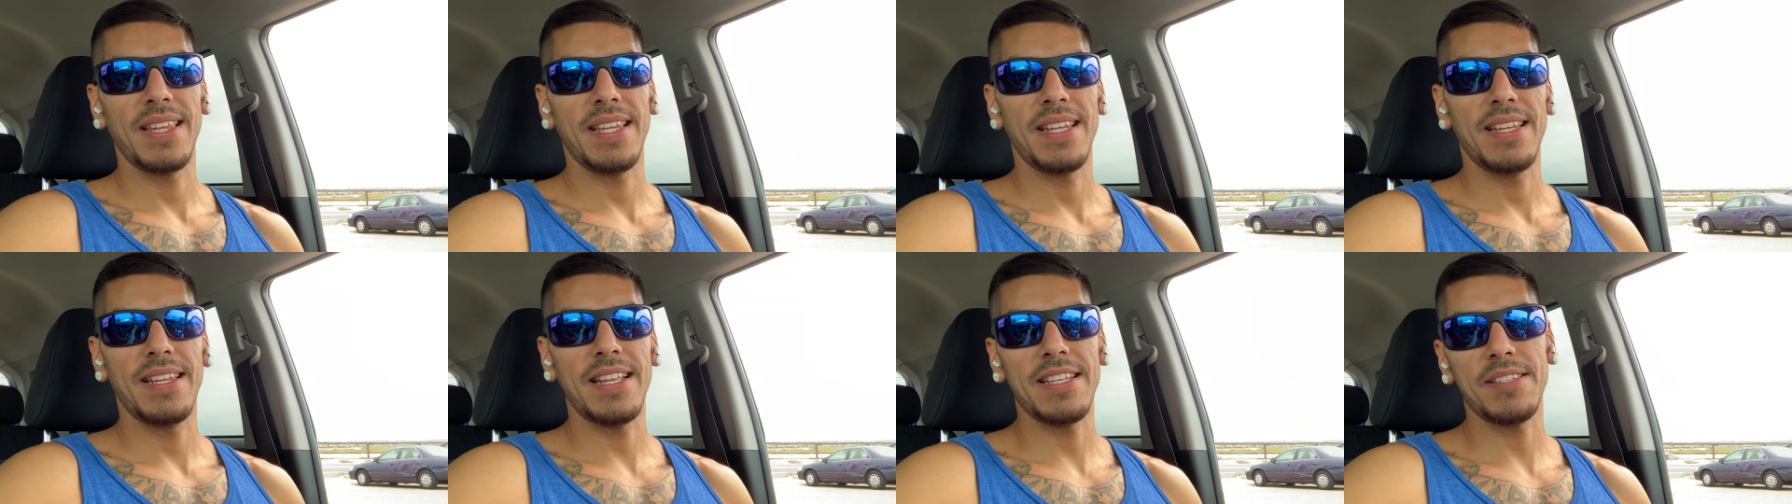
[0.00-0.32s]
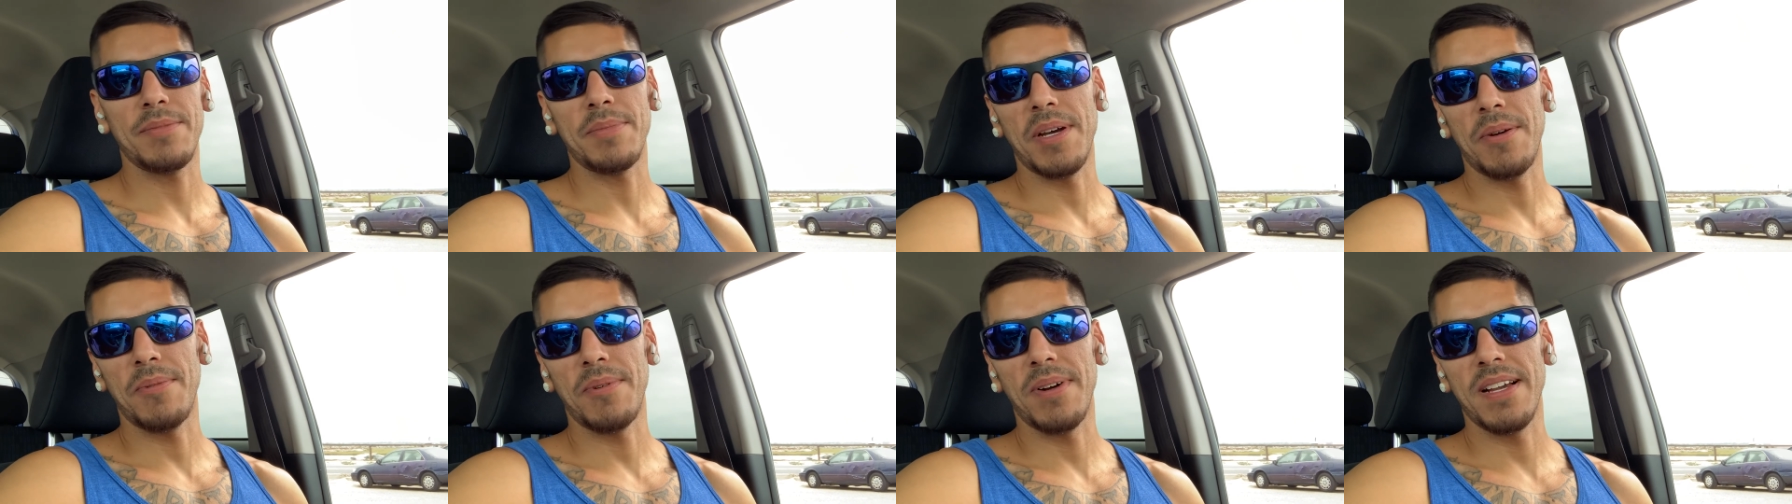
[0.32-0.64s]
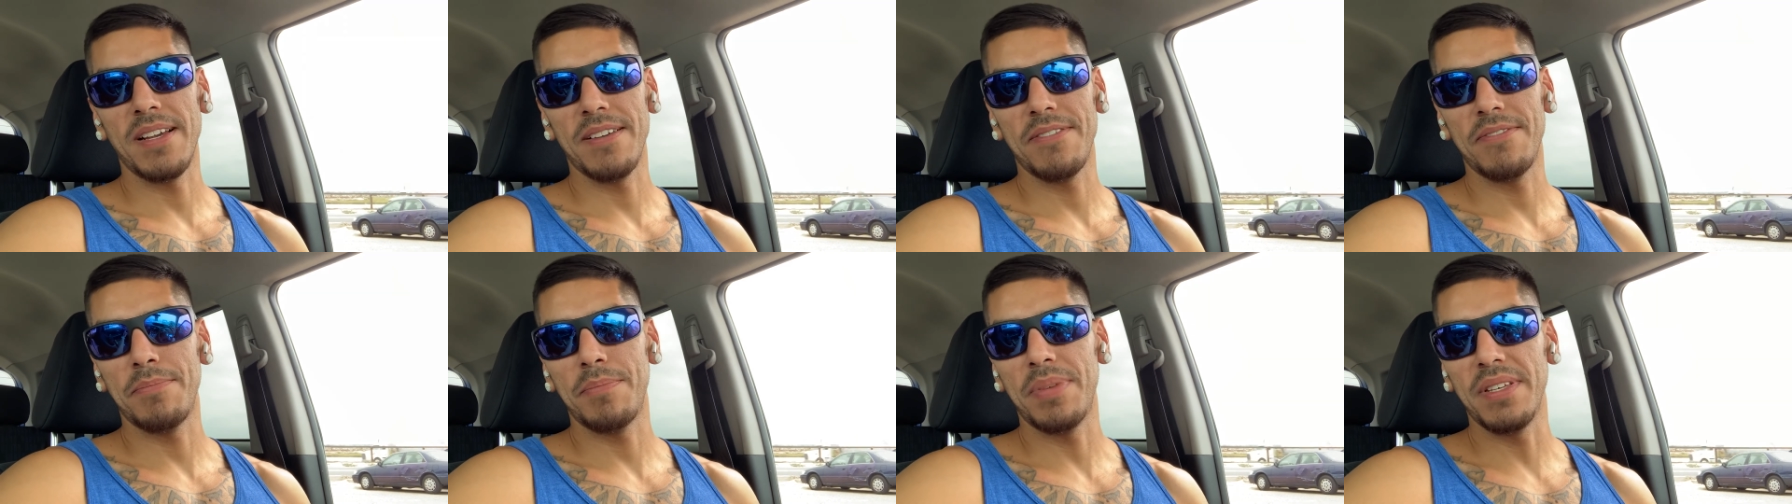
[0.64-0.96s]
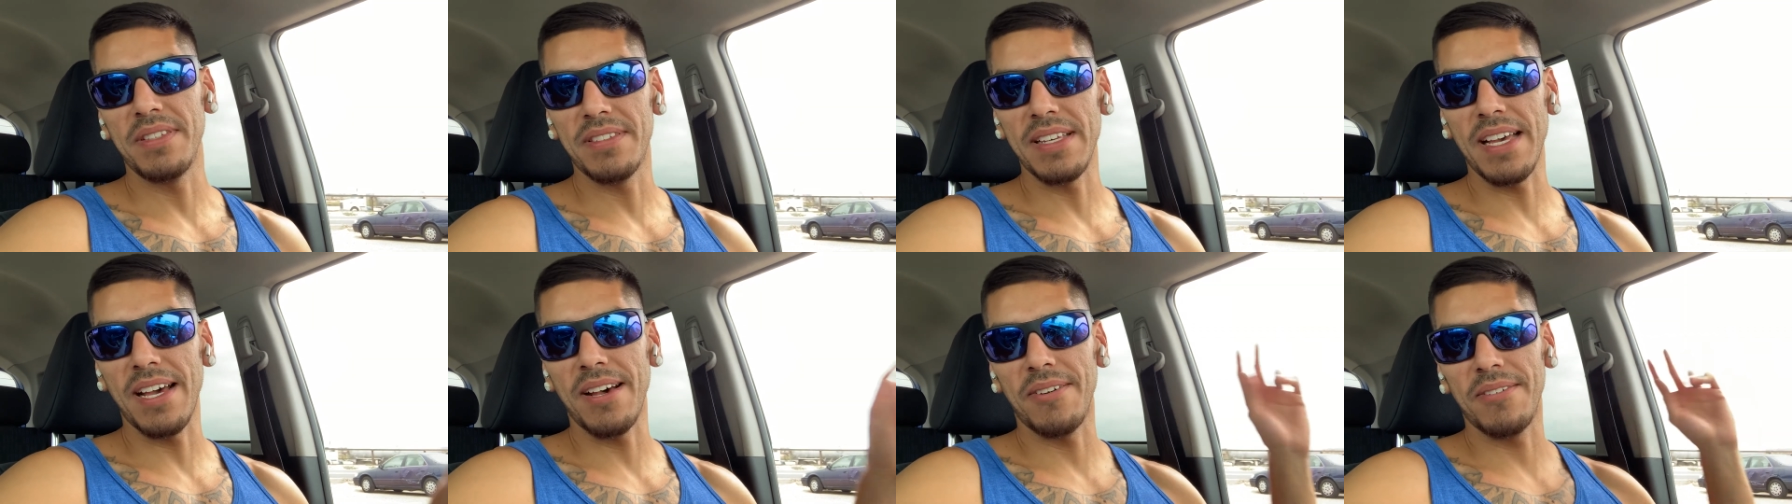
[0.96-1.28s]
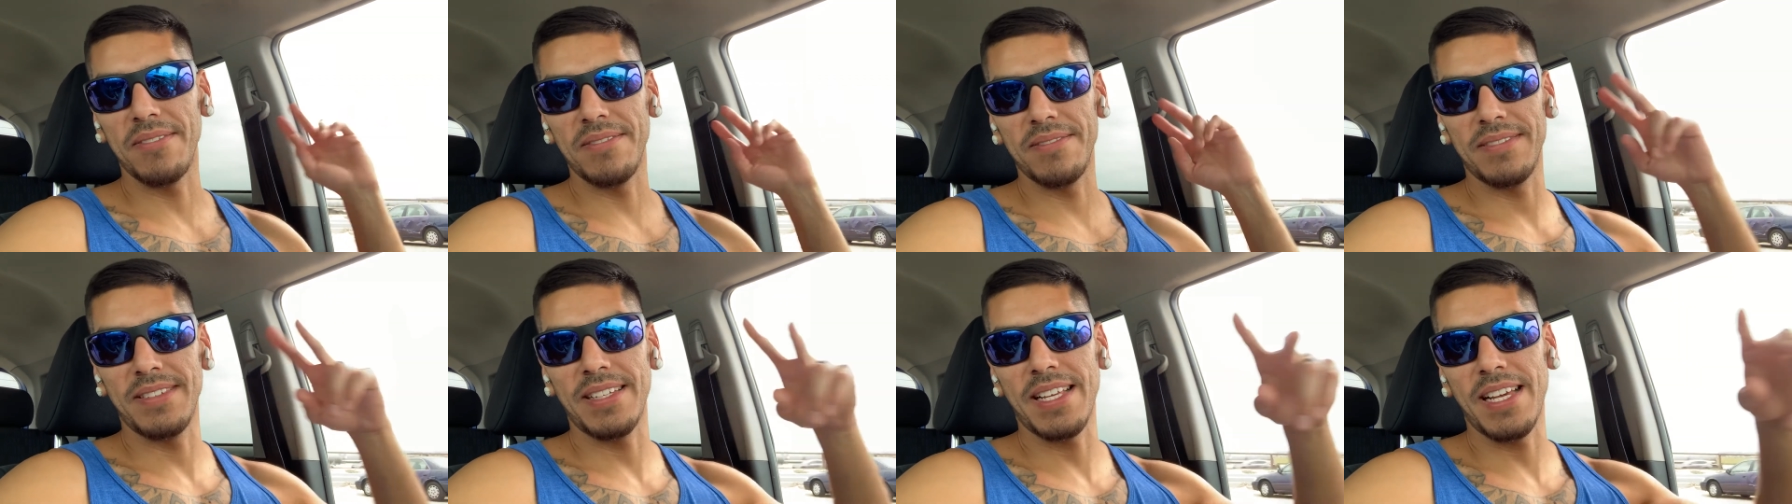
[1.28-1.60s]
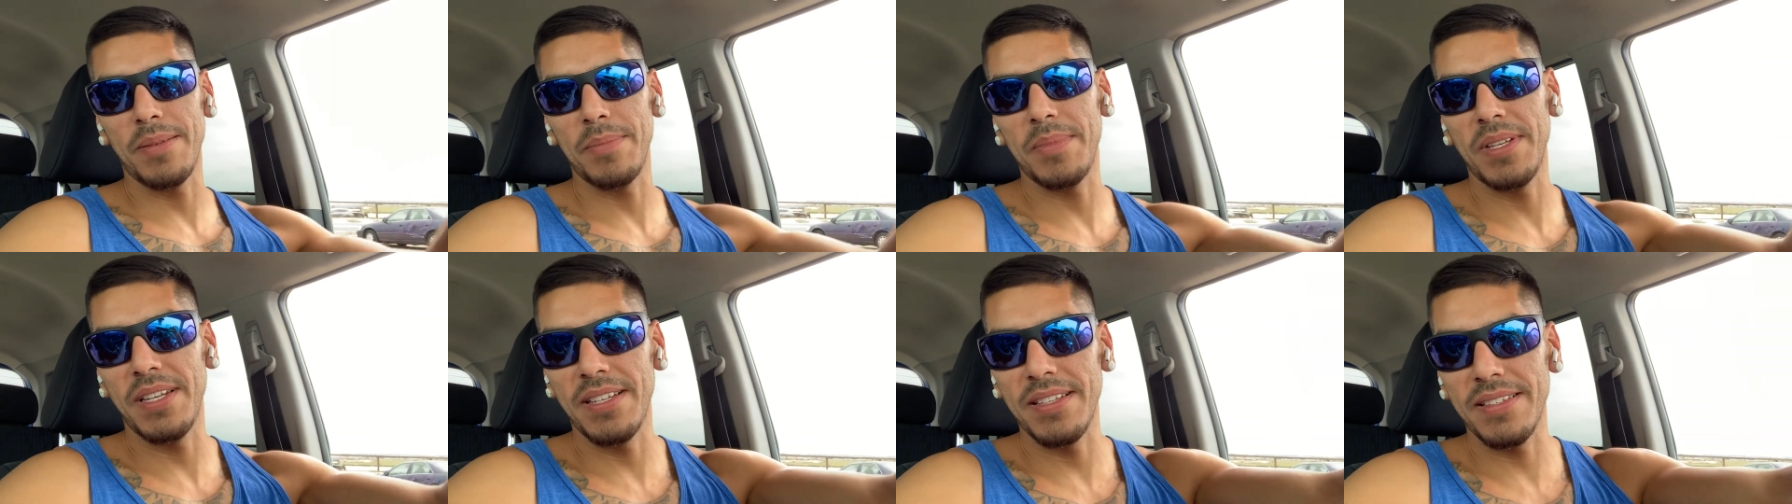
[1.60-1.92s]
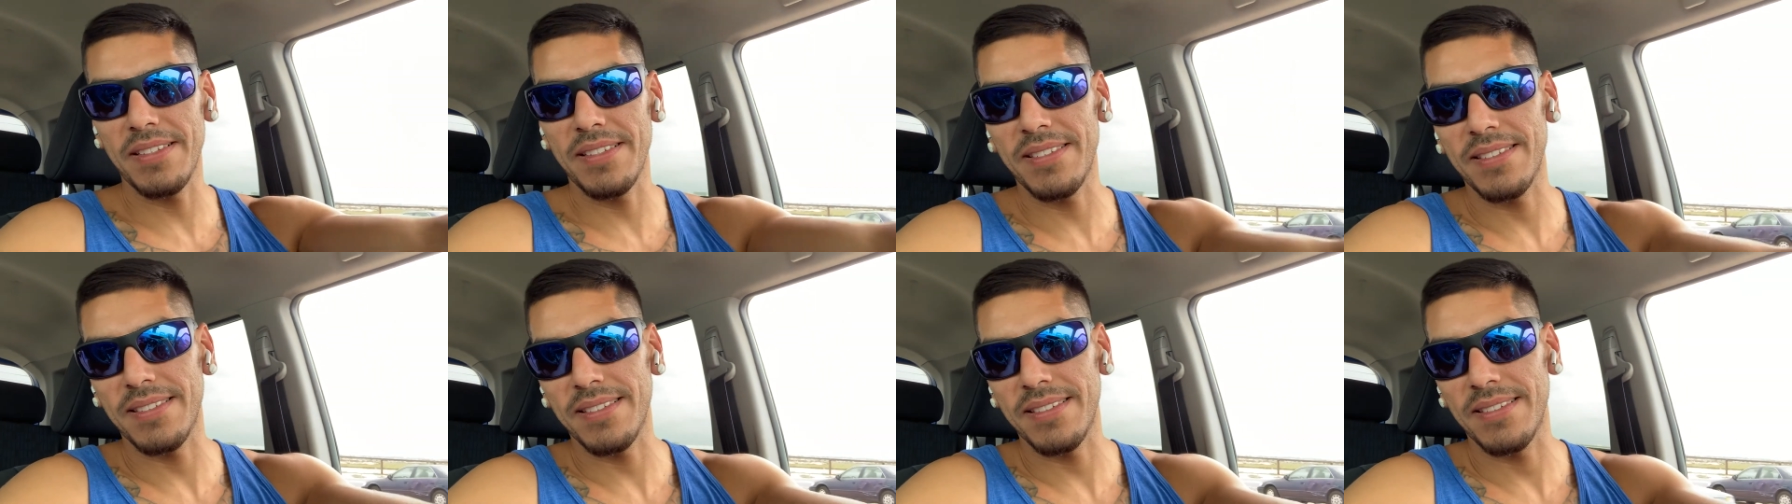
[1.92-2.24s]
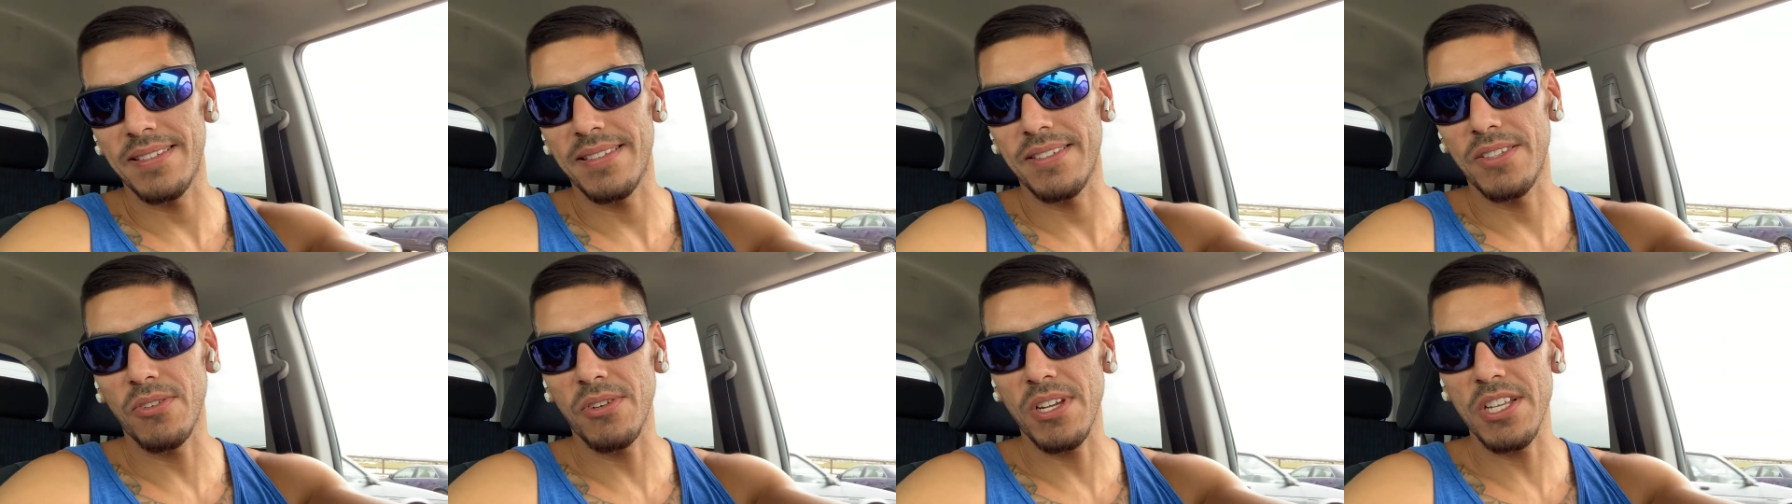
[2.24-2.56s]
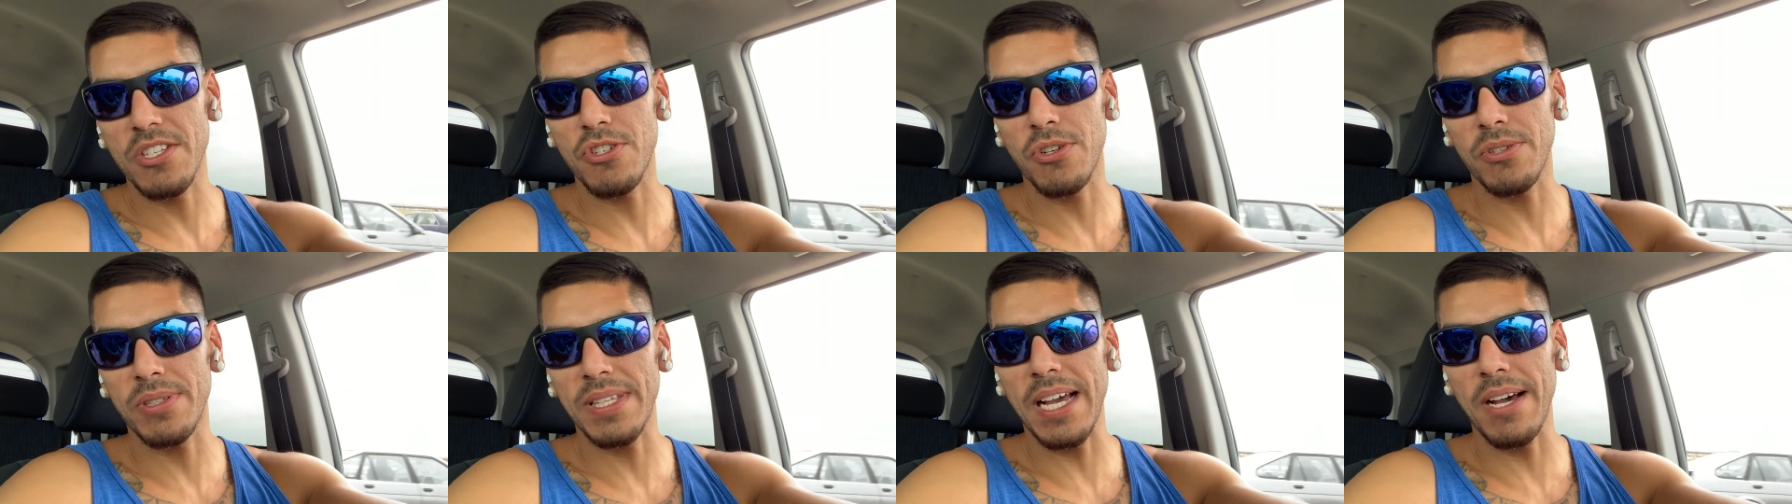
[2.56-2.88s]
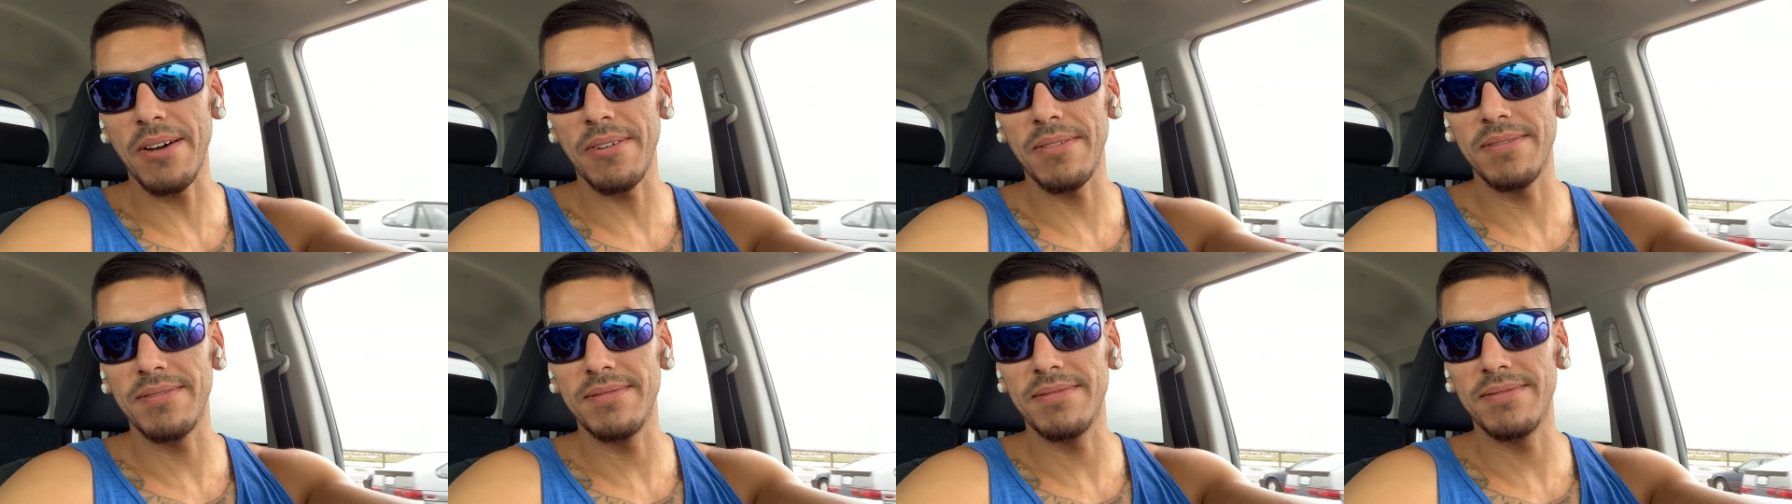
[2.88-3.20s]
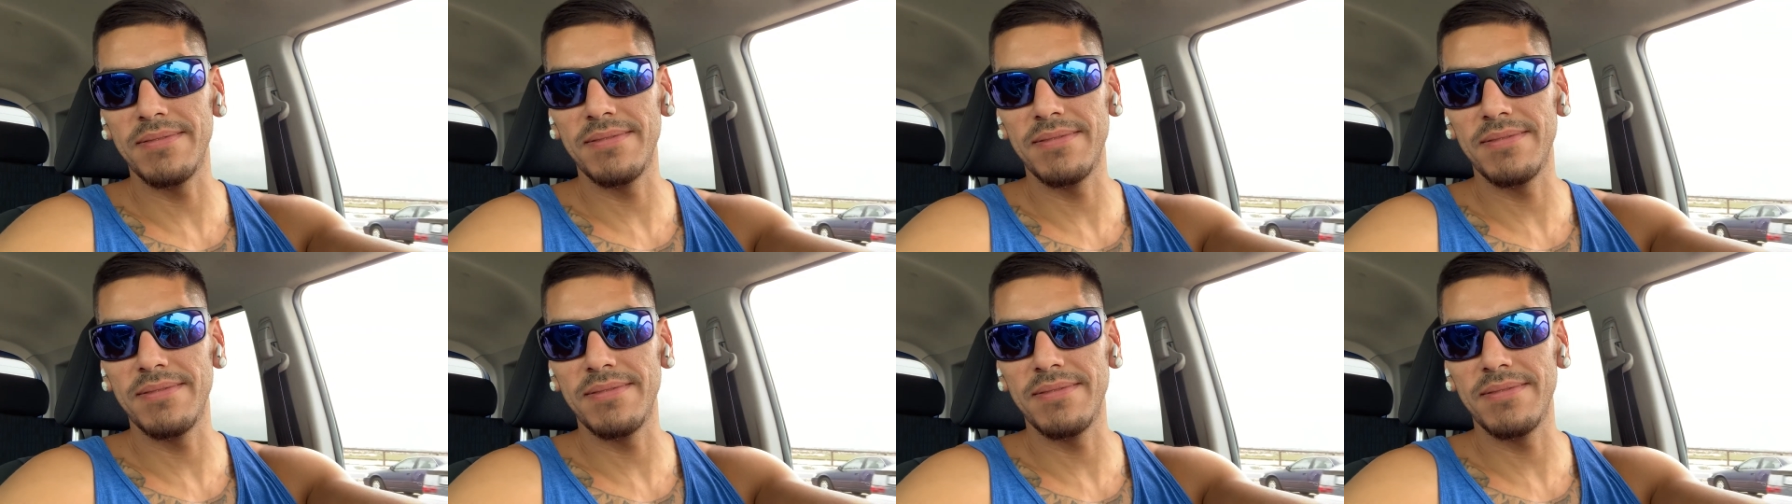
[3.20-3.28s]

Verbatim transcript: that's my wife. Peace out. Nine minutes. Don't get choked out.